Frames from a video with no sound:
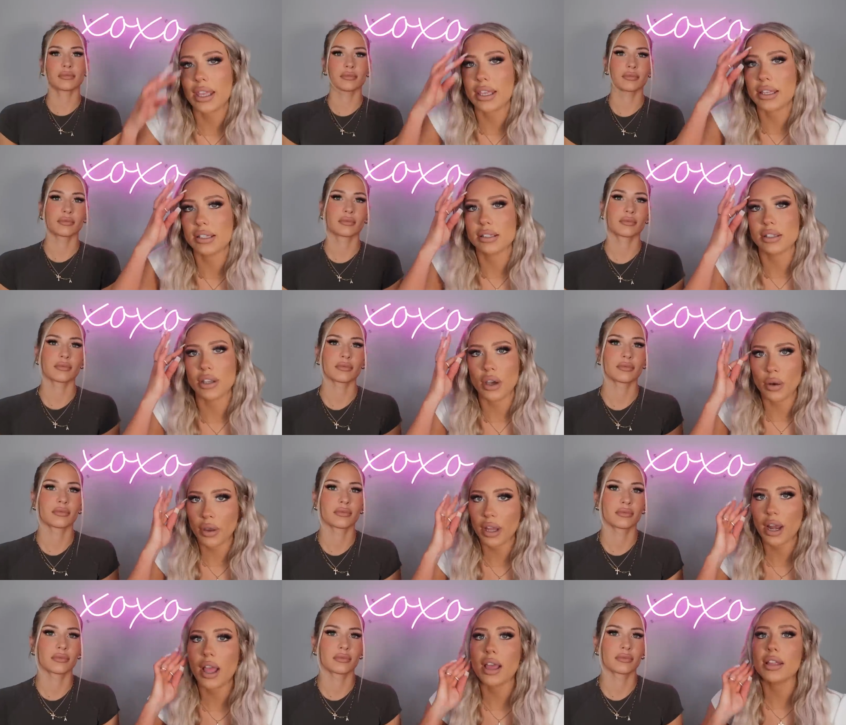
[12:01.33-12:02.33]
Speaker 1: is
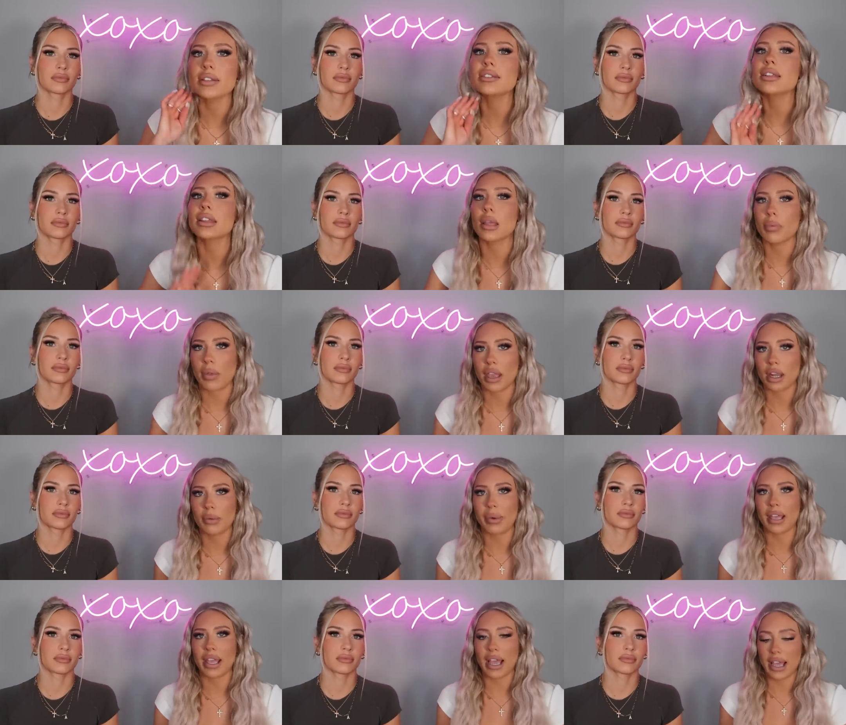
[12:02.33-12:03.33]
Coconut Lip Liner by
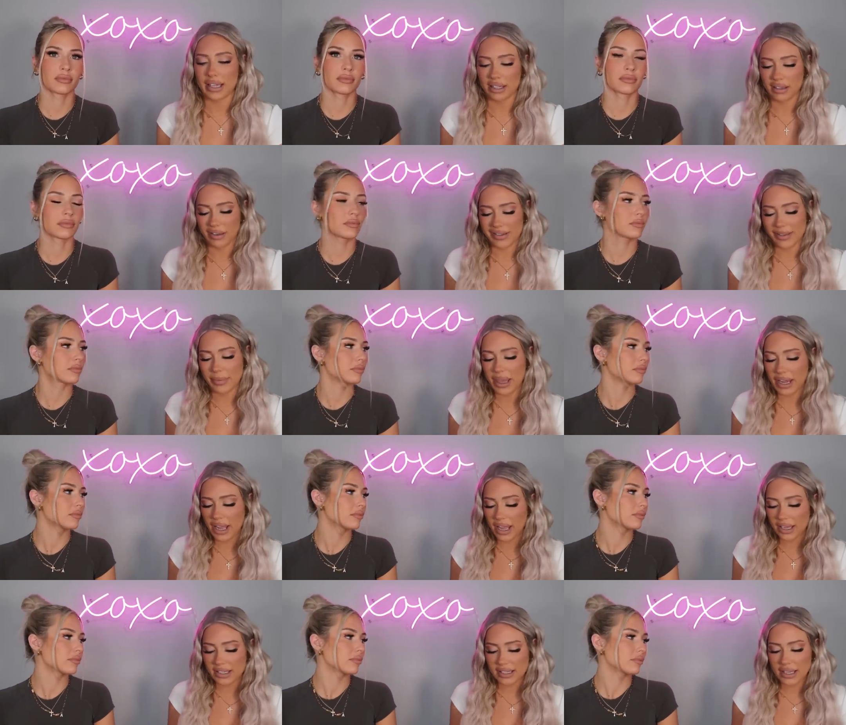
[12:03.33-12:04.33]
Kylie
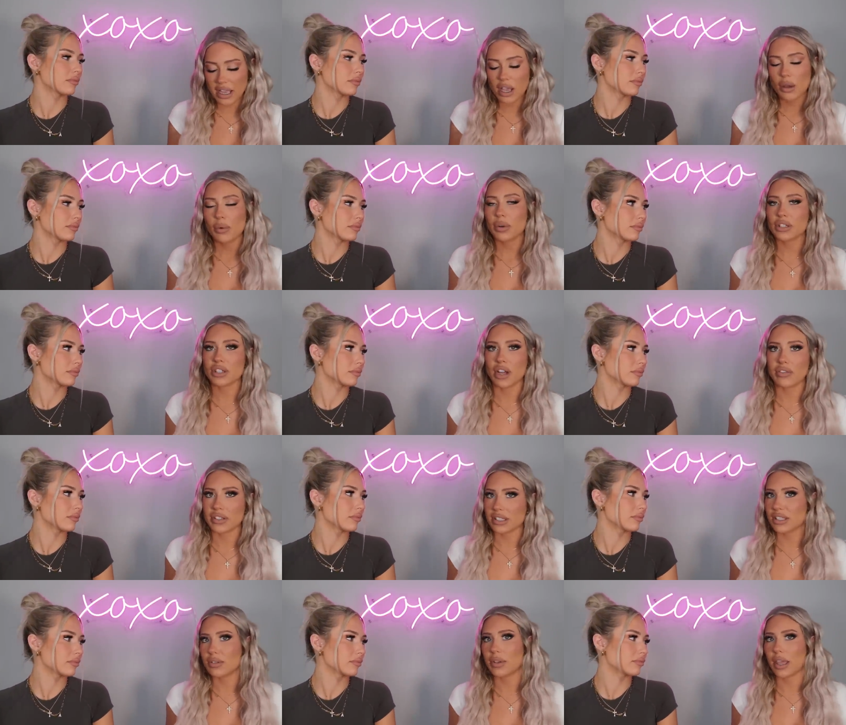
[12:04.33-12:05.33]
Cosmetics, which obviously
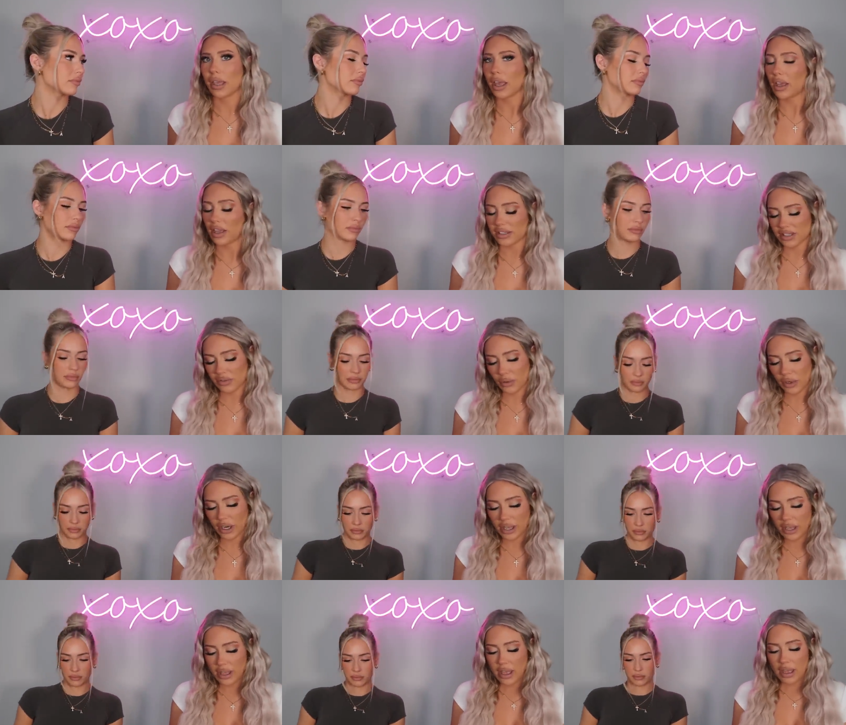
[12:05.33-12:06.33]
you can't get at Sephora.
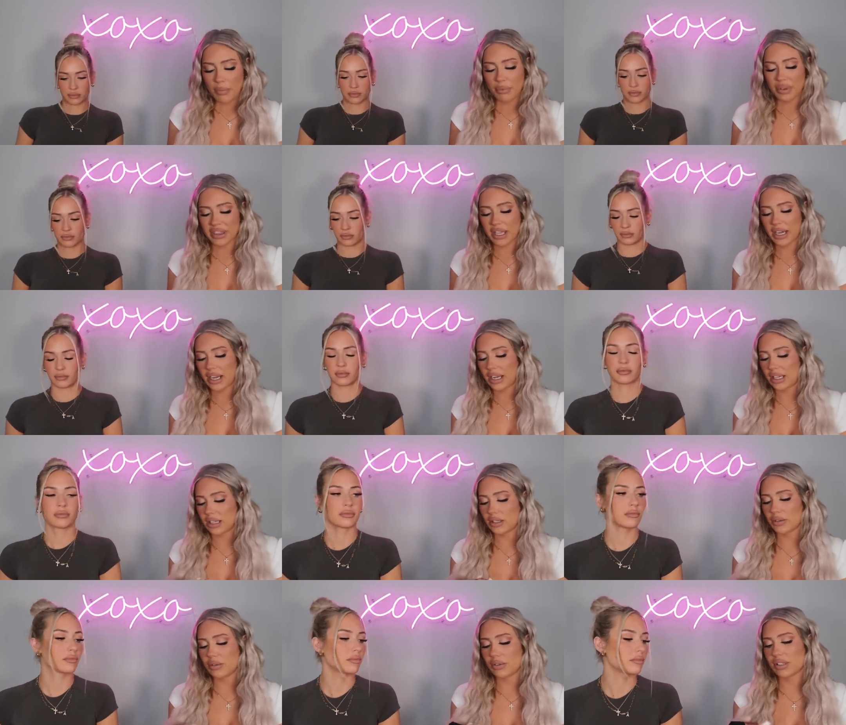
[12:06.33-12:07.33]
But then I
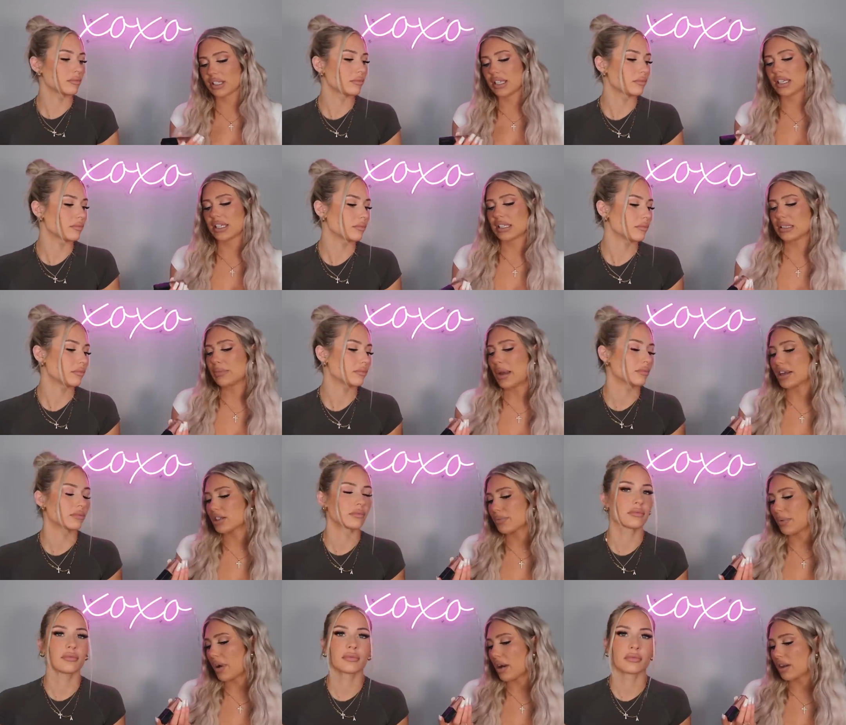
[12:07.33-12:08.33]
use the
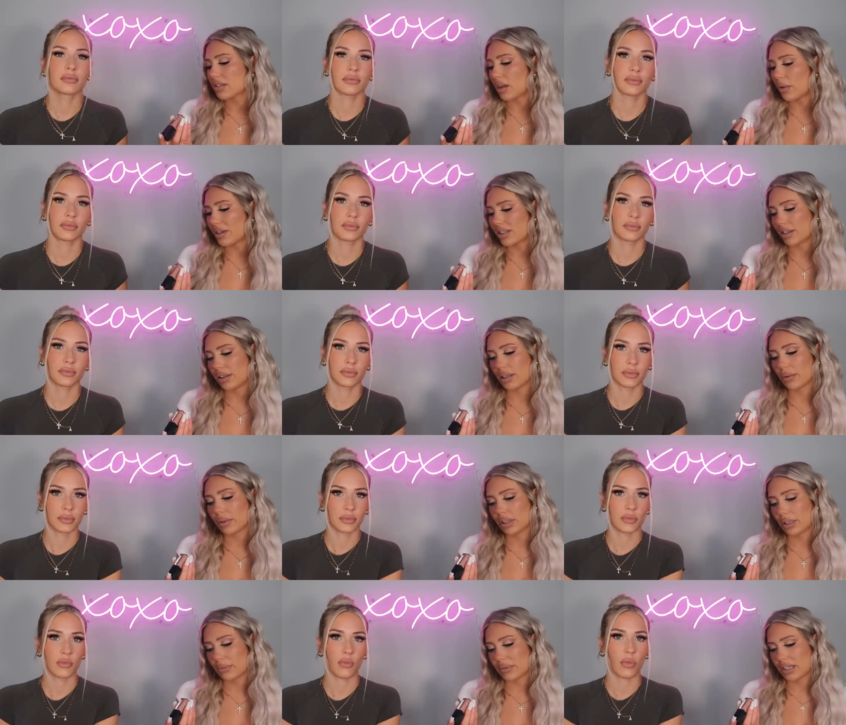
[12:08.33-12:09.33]
Smashbox Always On Liquid
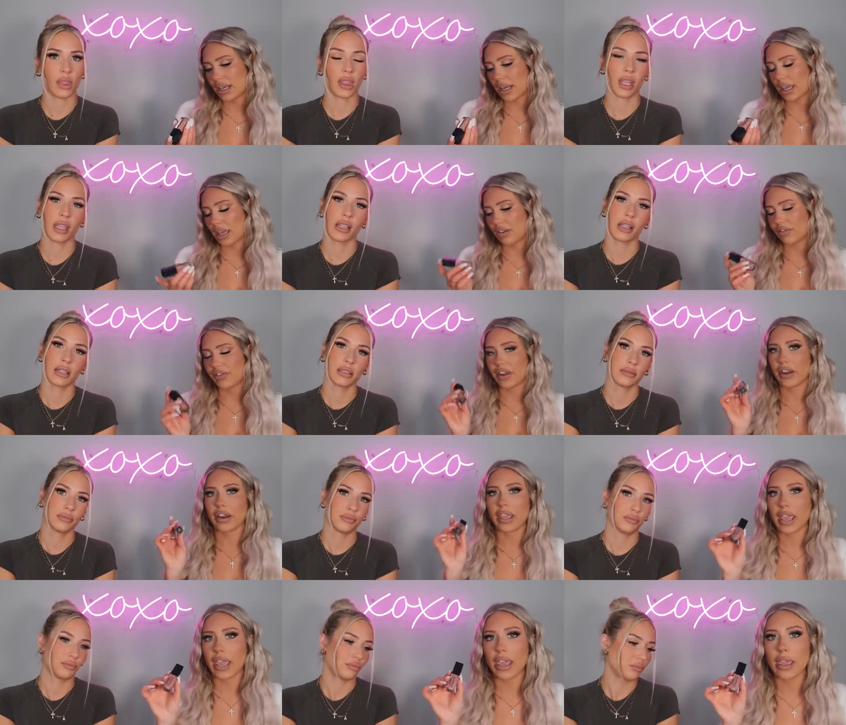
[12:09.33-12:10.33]
Lipstick in Fair
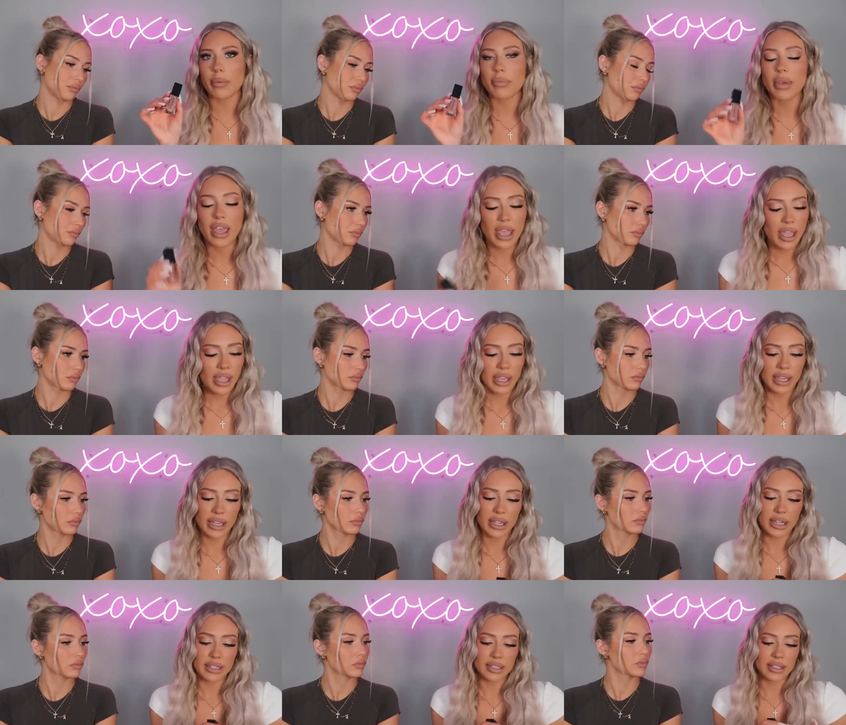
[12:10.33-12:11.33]
Game,
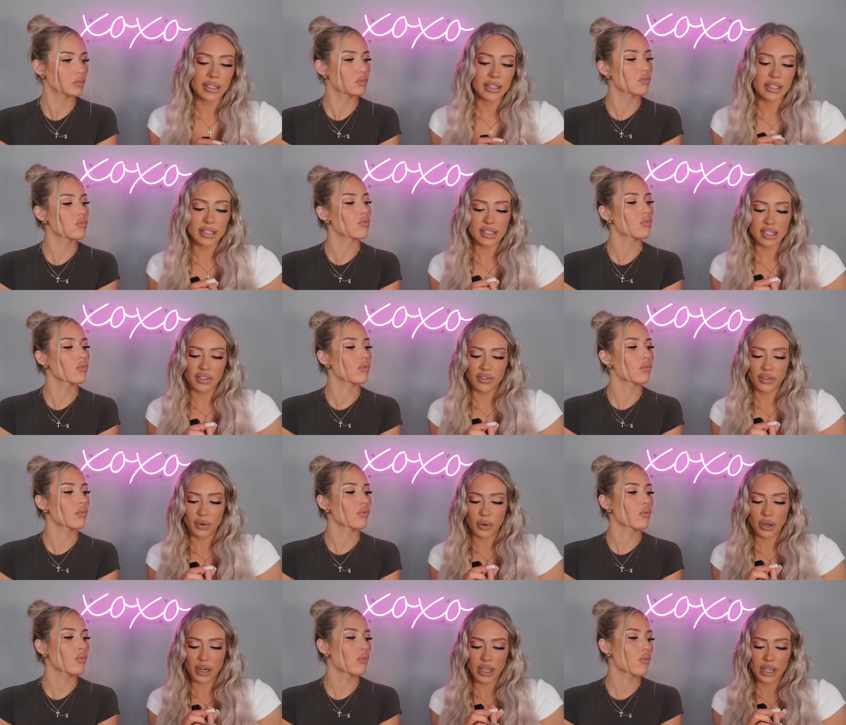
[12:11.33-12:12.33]
and the
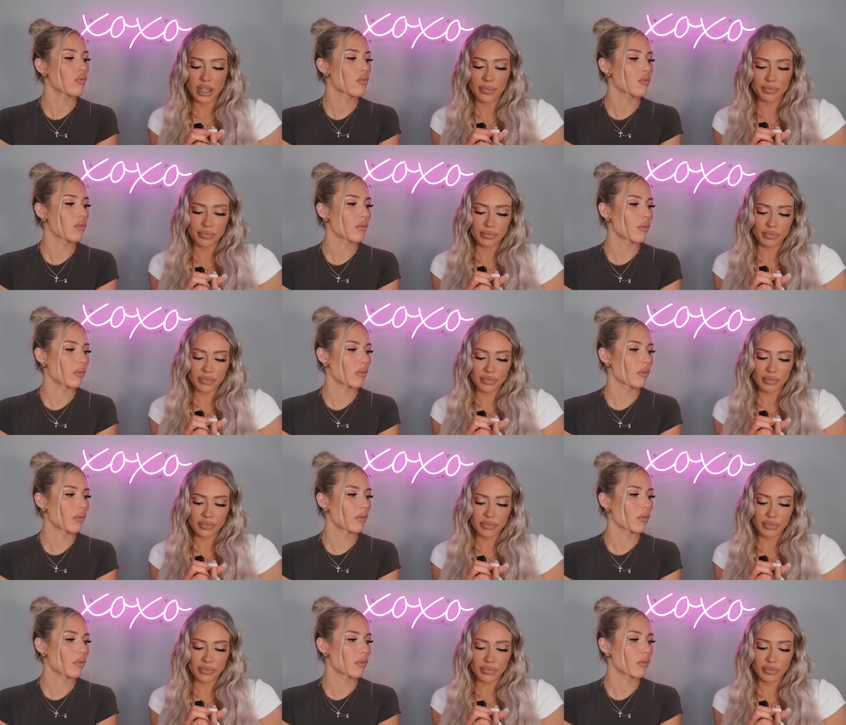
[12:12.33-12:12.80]
Sephora,